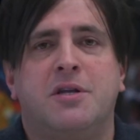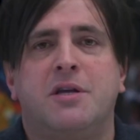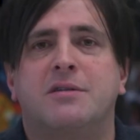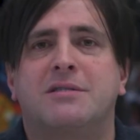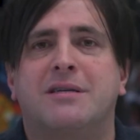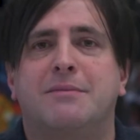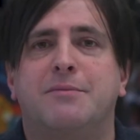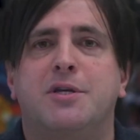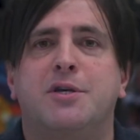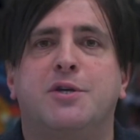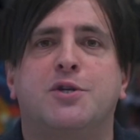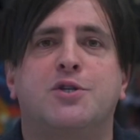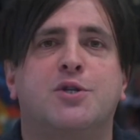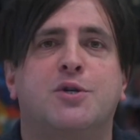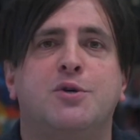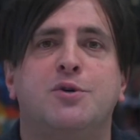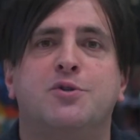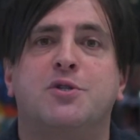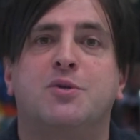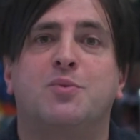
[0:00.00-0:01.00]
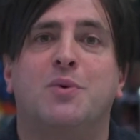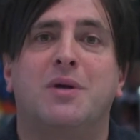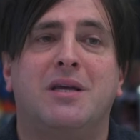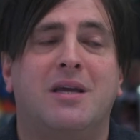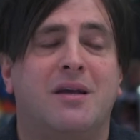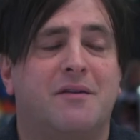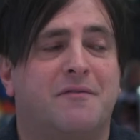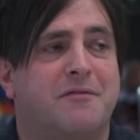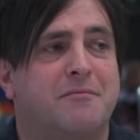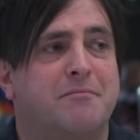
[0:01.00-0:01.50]
hear some of the excuses we
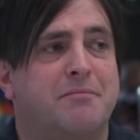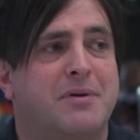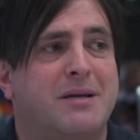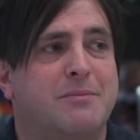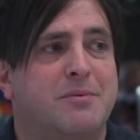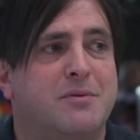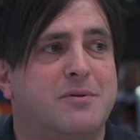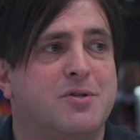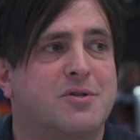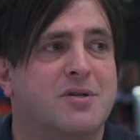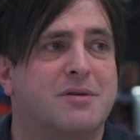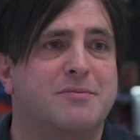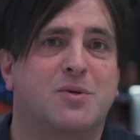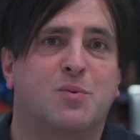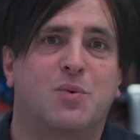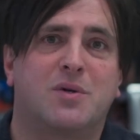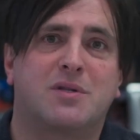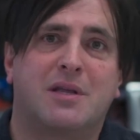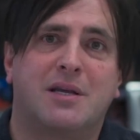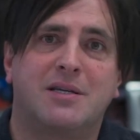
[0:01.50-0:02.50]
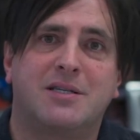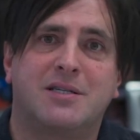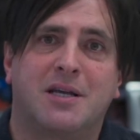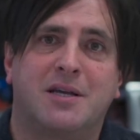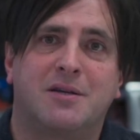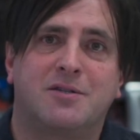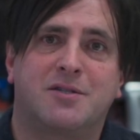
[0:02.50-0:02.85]
get from people in terms of what they see